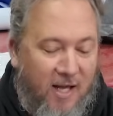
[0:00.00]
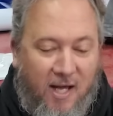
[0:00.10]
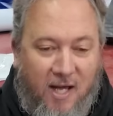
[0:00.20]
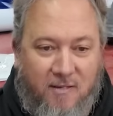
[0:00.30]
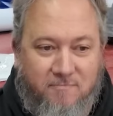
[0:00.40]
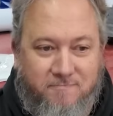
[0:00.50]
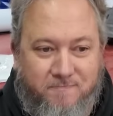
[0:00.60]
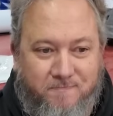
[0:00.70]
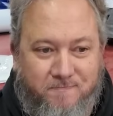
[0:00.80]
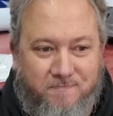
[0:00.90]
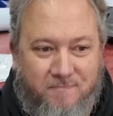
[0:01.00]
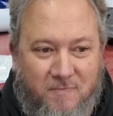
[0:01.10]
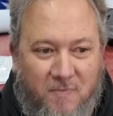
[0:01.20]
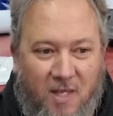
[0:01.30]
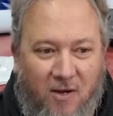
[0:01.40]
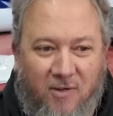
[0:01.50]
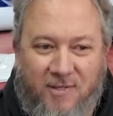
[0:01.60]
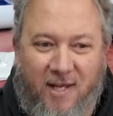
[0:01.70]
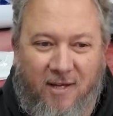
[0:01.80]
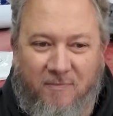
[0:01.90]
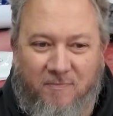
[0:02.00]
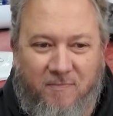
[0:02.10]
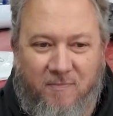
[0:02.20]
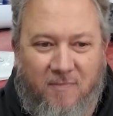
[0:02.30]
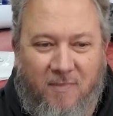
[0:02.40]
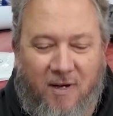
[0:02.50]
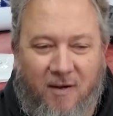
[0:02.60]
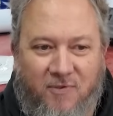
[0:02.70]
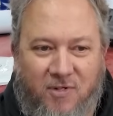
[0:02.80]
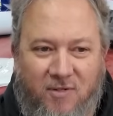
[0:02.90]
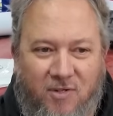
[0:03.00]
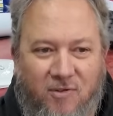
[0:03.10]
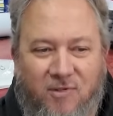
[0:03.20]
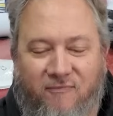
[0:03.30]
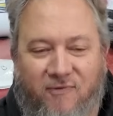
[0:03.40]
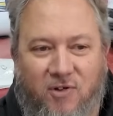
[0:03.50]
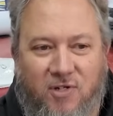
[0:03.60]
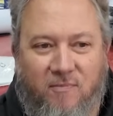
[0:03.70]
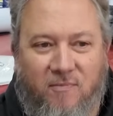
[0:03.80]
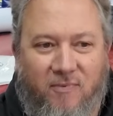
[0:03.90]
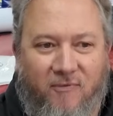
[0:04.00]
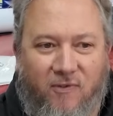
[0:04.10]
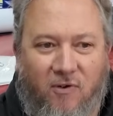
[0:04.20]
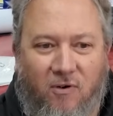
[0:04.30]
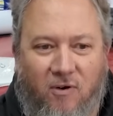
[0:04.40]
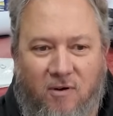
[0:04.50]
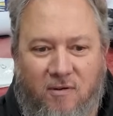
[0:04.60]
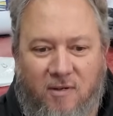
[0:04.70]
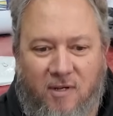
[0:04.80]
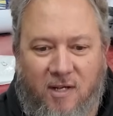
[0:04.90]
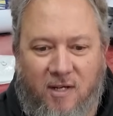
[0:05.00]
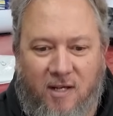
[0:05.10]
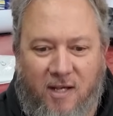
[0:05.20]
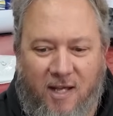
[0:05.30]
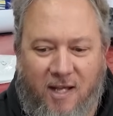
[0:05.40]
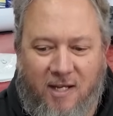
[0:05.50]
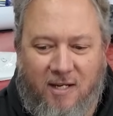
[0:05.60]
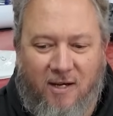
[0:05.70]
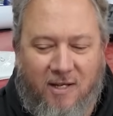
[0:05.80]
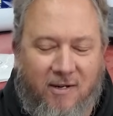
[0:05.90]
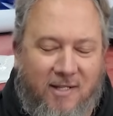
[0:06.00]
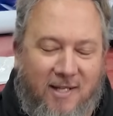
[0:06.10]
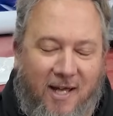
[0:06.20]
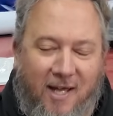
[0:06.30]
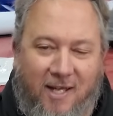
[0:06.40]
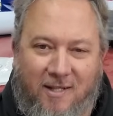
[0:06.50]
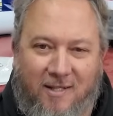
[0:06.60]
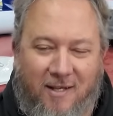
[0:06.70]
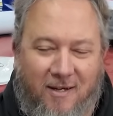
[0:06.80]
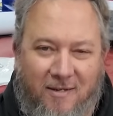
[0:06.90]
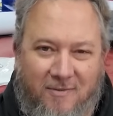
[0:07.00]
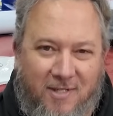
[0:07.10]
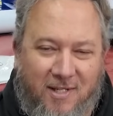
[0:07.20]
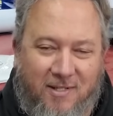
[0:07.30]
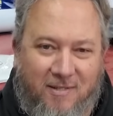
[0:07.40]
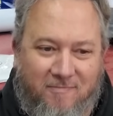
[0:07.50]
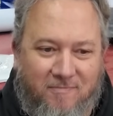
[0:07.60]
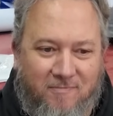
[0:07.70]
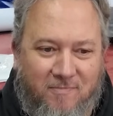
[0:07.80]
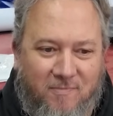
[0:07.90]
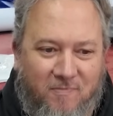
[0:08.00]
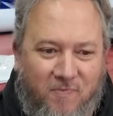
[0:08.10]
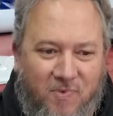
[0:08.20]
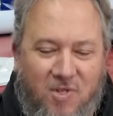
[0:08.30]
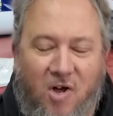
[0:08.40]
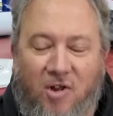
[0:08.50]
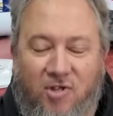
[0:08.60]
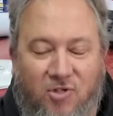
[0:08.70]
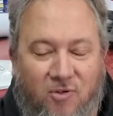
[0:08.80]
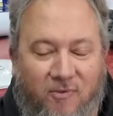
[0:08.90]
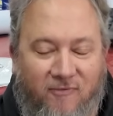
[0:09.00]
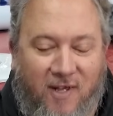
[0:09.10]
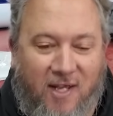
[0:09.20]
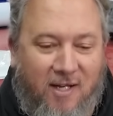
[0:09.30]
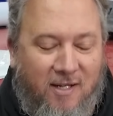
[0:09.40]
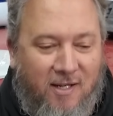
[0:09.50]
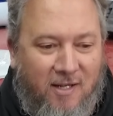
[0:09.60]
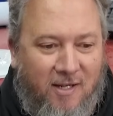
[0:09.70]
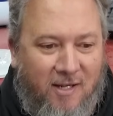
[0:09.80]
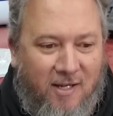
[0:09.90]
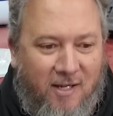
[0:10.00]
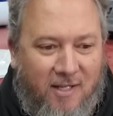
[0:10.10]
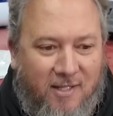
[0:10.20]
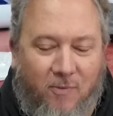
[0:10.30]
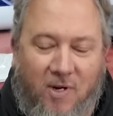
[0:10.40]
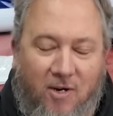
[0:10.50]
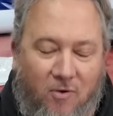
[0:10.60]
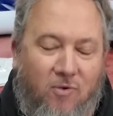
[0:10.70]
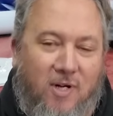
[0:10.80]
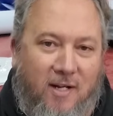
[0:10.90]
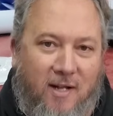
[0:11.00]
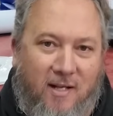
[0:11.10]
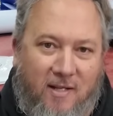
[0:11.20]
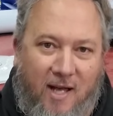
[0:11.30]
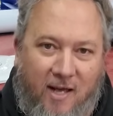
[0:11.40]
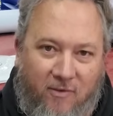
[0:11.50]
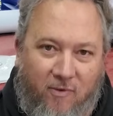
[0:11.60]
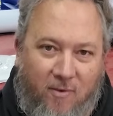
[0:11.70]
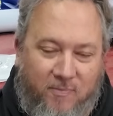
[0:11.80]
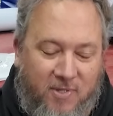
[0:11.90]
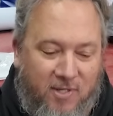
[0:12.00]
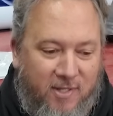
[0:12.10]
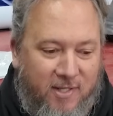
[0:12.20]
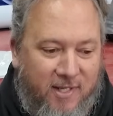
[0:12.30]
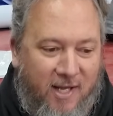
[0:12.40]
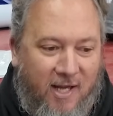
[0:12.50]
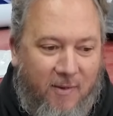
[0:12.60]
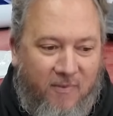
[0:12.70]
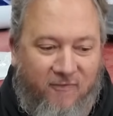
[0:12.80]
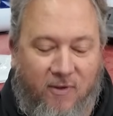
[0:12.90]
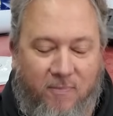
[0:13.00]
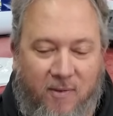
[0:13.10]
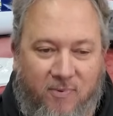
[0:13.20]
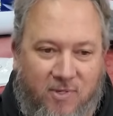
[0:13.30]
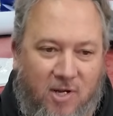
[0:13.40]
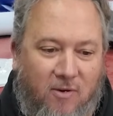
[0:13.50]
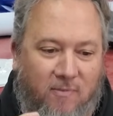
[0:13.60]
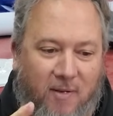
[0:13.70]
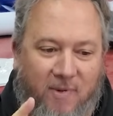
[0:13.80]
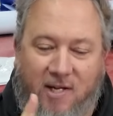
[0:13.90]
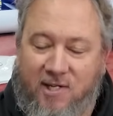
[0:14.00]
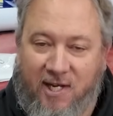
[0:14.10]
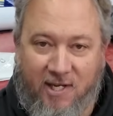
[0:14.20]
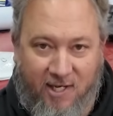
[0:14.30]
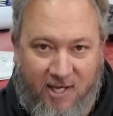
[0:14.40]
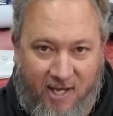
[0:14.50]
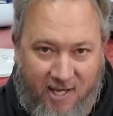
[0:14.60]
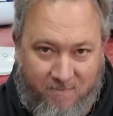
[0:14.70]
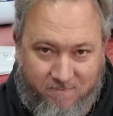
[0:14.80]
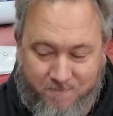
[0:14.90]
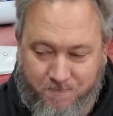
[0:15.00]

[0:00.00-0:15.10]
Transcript: also, I've used Fusion before, and I've got to say, I'm just not a super fan. So I wanted to look at other options. A few people told me about Tinkercad,